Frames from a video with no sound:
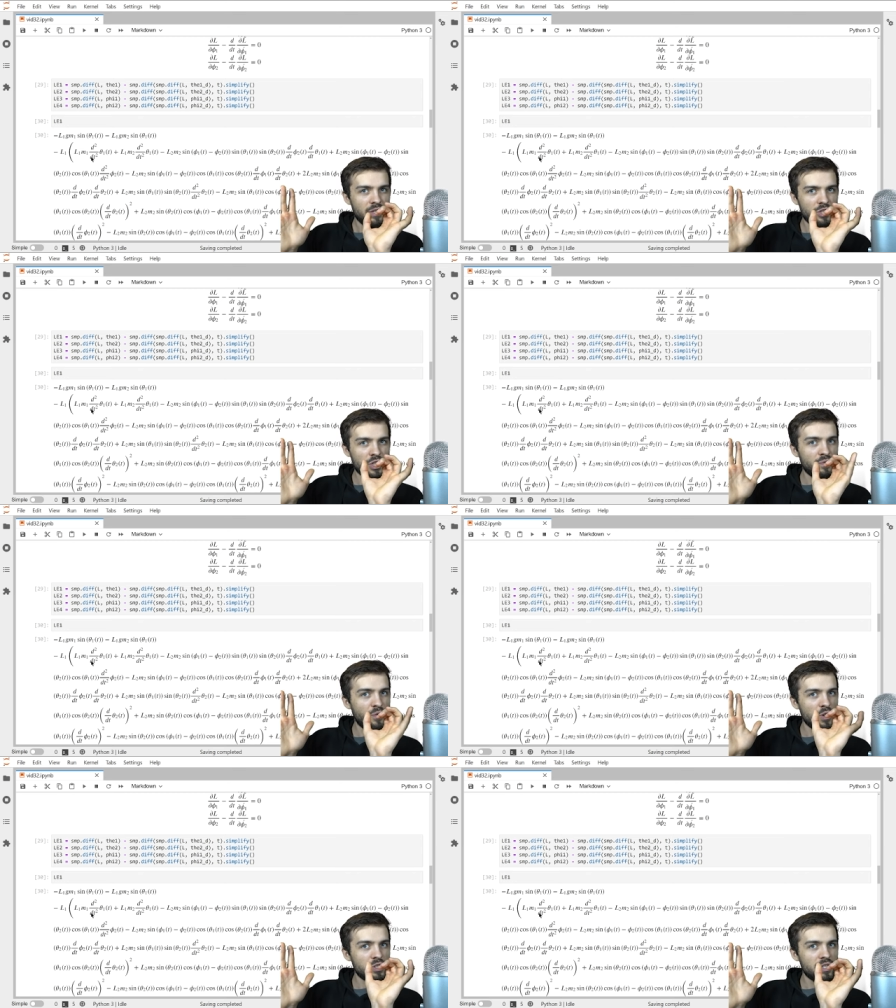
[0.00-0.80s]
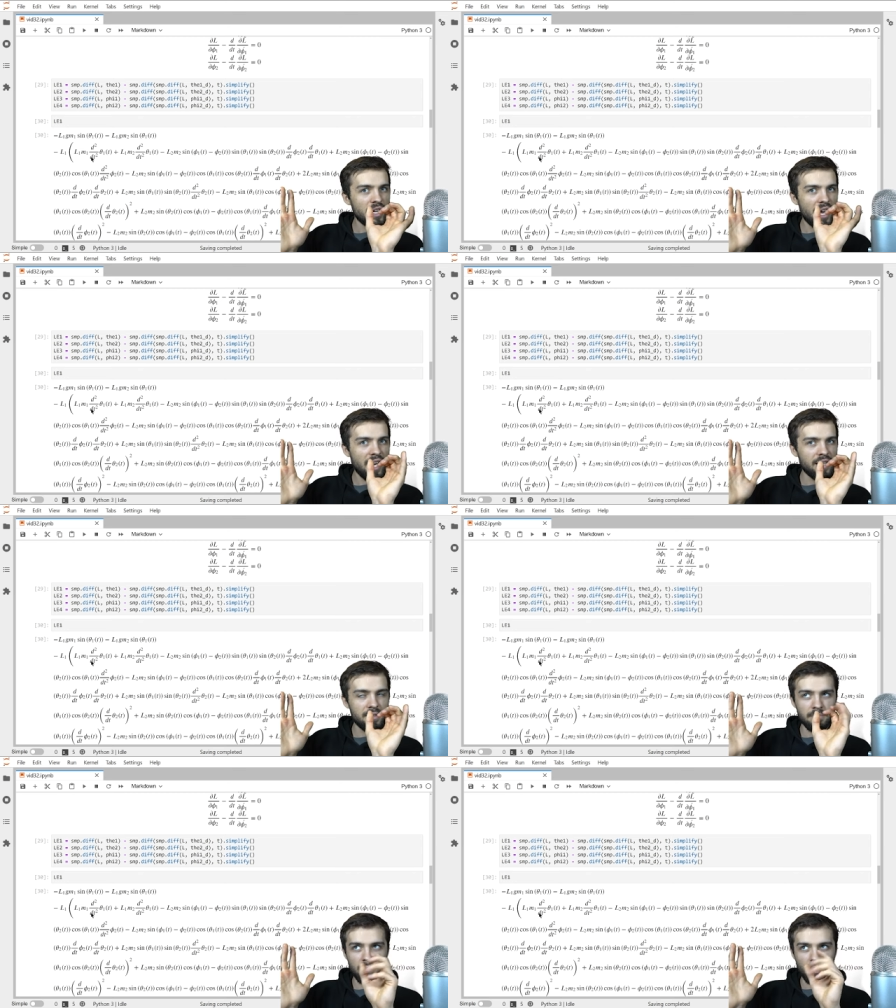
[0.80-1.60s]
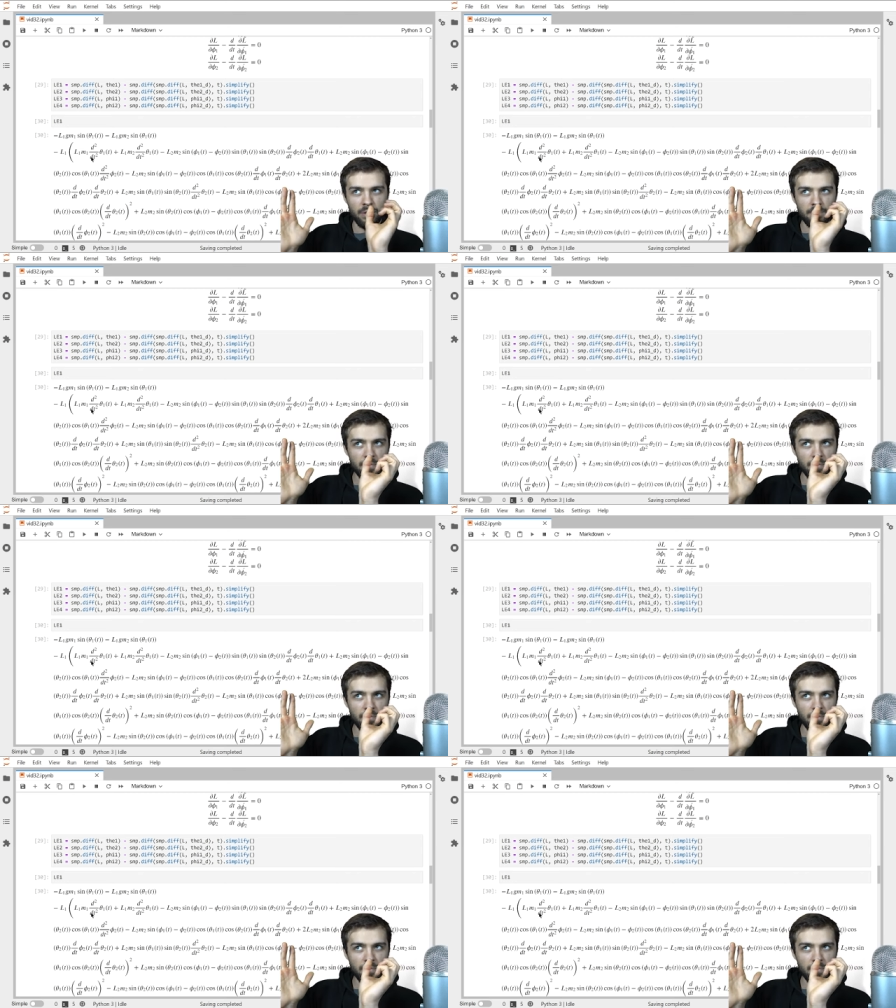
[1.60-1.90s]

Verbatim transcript: just first and, you know, the,